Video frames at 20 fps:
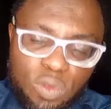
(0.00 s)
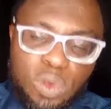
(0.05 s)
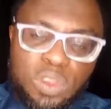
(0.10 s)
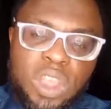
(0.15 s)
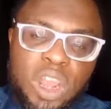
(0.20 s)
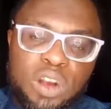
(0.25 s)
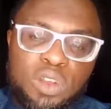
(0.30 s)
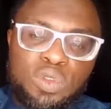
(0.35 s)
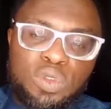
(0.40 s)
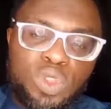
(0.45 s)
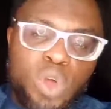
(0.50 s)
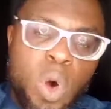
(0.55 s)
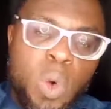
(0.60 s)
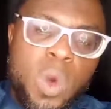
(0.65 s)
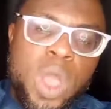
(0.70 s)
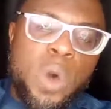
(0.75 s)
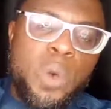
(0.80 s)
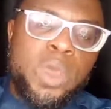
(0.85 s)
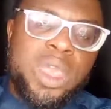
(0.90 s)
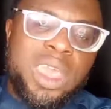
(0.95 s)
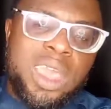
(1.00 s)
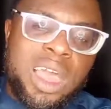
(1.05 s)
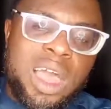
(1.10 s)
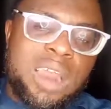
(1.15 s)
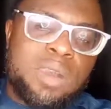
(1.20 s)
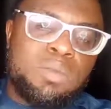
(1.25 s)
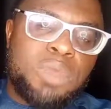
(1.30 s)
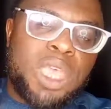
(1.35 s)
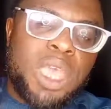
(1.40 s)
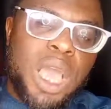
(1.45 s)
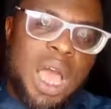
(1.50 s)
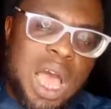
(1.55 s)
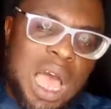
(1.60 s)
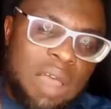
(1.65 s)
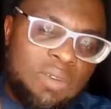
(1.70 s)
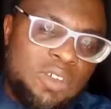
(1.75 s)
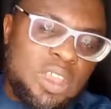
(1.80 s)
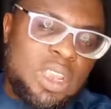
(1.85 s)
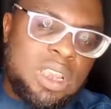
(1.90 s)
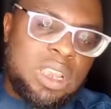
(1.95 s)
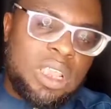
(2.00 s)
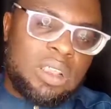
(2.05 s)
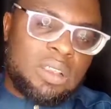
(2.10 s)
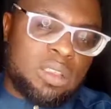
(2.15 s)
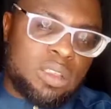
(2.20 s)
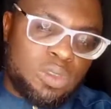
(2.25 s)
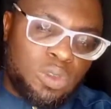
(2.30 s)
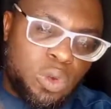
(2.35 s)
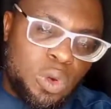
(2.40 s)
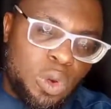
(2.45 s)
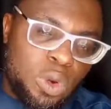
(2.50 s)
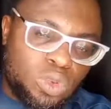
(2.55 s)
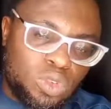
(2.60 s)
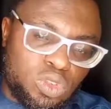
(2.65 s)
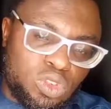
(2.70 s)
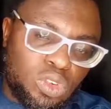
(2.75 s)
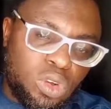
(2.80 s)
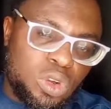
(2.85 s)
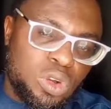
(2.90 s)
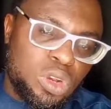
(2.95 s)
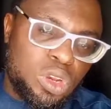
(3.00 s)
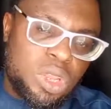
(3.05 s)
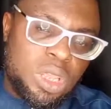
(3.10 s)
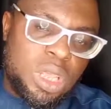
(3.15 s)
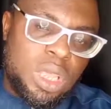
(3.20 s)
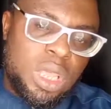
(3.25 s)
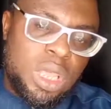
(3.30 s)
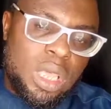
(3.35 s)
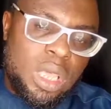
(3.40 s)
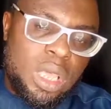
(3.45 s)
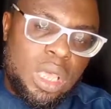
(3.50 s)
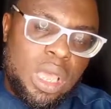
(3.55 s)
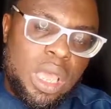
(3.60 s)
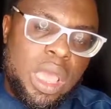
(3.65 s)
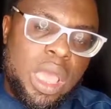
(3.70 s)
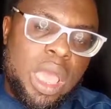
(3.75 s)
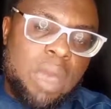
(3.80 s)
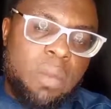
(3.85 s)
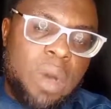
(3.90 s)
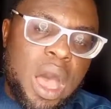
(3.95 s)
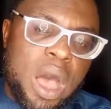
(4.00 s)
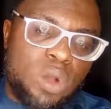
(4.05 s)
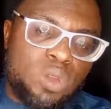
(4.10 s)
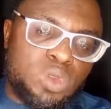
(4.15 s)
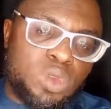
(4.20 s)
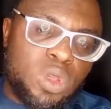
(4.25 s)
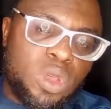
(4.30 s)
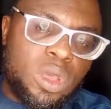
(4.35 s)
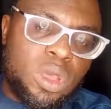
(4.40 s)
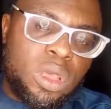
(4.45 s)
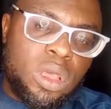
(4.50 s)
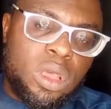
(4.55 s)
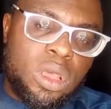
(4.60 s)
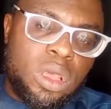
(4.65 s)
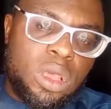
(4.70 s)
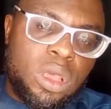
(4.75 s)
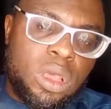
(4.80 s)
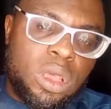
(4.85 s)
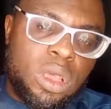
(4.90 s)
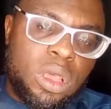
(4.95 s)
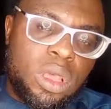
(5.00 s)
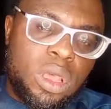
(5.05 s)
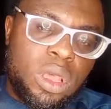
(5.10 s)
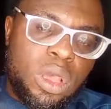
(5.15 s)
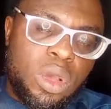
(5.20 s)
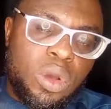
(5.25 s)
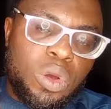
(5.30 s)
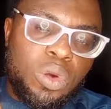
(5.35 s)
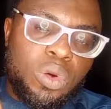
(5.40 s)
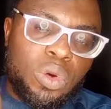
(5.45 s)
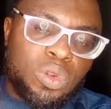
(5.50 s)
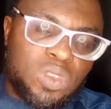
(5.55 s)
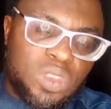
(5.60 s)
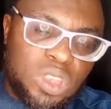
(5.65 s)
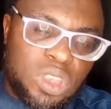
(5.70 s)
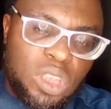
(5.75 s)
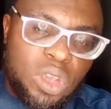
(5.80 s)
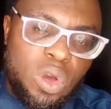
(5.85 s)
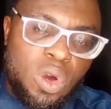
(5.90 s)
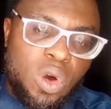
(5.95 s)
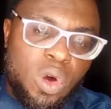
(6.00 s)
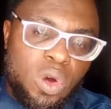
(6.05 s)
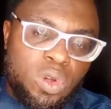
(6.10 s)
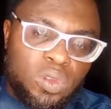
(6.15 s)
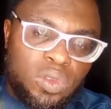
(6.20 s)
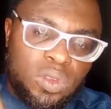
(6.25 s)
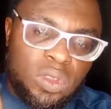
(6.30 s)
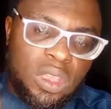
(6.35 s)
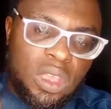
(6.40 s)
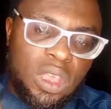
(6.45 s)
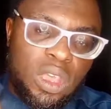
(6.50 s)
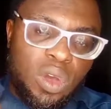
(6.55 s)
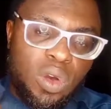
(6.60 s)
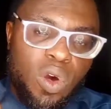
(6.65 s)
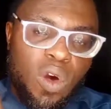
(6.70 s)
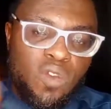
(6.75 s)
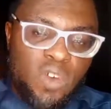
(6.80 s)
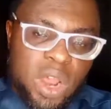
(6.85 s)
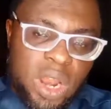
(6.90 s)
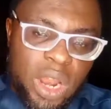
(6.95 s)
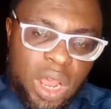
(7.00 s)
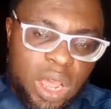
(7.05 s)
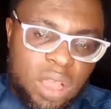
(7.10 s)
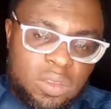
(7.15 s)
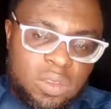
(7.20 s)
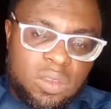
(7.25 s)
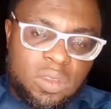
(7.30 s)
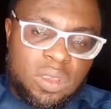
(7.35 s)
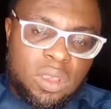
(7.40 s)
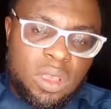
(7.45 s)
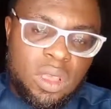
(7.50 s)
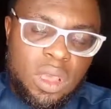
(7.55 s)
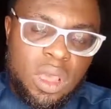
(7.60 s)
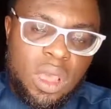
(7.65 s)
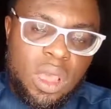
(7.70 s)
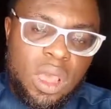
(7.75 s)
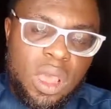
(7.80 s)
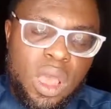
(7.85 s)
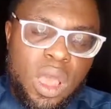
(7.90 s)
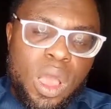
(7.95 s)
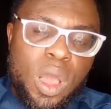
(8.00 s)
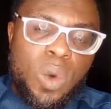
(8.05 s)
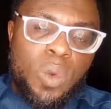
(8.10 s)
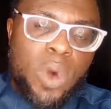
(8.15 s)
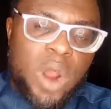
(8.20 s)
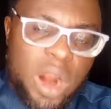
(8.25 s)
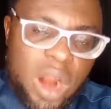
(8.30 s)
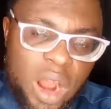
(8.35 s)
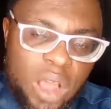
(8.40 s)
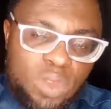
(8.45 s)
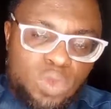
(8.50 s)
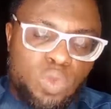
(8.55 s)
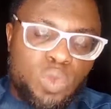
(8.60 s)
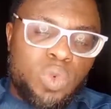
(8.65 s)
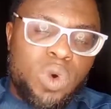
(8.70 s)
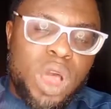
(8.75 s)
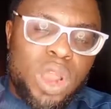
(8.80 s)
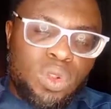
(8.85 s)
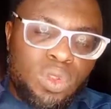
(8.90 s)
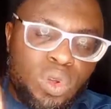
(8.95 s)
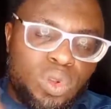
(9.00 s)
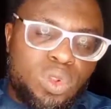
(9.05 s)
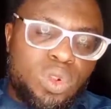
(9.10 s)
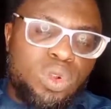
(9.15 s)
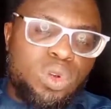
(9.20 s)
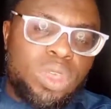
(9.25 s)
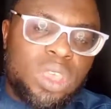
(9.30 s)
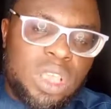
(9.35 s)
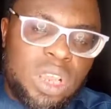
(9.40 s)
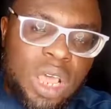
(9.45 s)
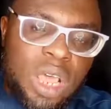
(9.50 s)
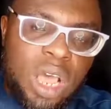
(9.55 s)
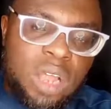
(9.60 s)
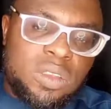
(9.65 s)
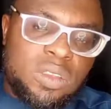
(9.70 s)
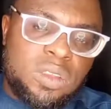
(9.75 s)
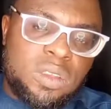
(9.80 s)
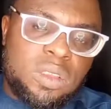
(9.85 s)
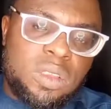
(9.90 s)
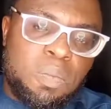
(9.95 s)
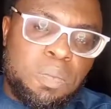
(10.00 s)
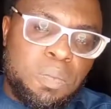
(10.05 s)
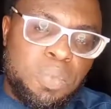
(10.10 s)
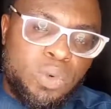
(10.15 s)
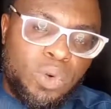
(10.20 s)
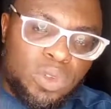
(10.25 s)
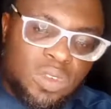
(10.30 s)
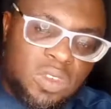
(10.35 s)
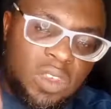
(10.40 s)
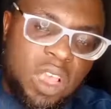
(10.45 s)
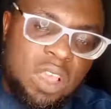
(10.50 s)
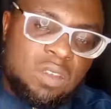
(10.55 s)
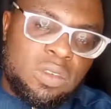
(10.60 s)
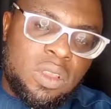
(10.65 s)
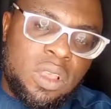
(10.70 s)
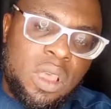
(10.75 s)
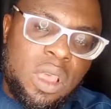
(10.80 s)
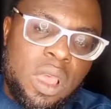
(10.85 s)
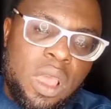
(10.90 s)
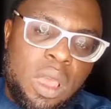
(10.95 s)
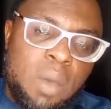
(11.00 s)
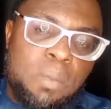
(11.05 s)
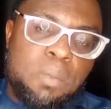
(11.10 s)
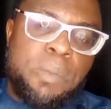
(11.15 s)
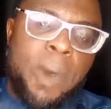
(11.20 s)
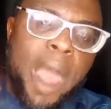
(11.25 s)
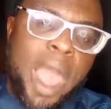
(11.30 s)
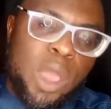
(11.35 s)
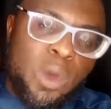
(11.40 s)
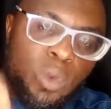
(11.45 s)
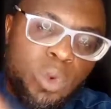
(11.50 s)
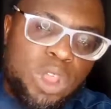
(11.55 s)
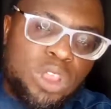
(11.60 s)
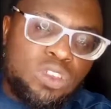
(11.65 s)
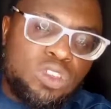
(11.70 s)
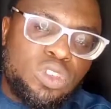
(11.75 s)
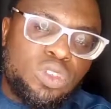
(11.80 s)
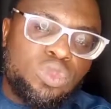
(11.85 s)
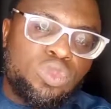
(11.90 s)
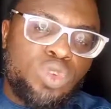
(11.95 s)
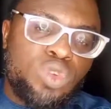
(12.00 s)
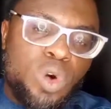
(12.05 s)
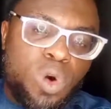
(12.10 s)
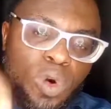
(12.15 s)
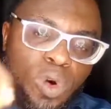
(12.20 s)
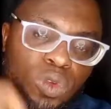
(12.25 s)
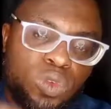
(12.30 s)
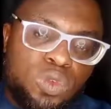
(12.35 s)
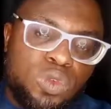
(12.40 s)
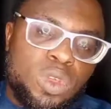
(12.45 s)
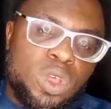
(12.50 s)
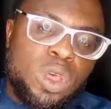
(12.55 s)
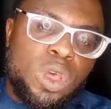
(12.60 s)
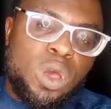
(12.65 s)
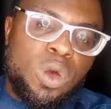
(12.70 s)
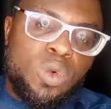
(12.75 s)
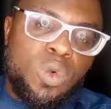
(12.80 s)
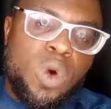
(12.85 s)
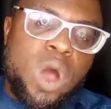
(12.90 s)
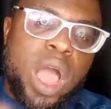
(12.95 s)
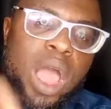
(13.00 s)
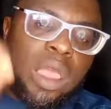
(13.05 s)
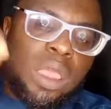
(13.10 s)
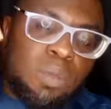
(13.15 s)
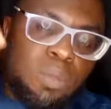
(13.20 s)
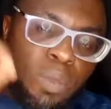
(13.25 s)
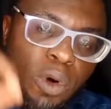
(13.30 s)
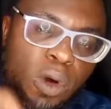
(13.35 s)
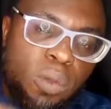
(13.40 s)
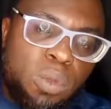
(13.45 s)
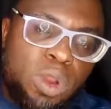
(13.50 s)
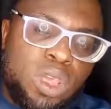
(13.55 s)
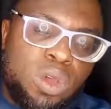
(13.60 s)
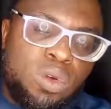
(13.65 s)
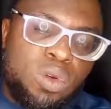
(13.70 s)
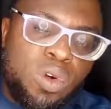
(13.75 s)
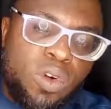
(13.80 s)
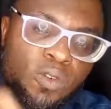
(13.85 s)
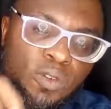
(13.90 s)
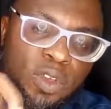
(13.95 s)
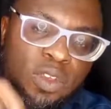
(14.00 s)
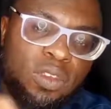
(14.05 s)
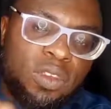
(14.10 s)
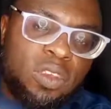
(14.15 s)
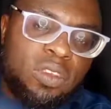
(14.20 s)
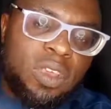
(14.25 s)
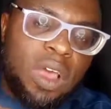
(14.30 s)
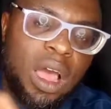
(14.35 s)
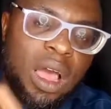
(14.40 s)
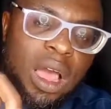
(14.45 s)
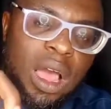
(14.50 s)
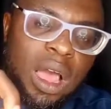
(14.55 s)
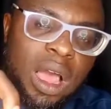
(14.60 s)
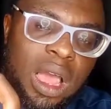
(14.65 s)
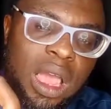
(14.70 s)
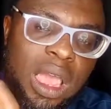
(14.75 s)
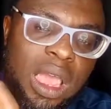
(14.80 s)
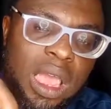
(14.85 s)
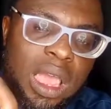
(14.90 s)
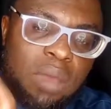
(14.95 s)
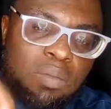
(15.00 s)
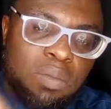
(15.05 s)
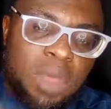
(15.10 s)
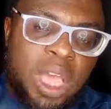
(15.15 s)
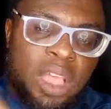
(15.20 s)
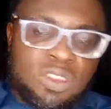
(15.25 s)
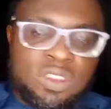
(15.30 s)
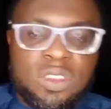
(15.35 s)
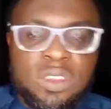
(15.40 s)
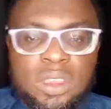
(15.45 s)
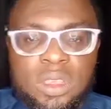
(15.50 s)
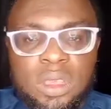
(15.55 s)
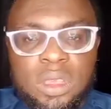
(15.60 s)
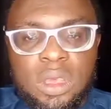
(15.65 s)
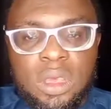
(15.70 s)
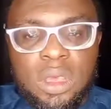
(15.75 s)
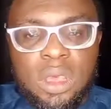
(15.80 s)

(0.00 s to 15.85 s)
So there is no way we can be having the discussion about cutting the cost in governance, whereas we are not looking at the process by which those who are in public offices are emerged.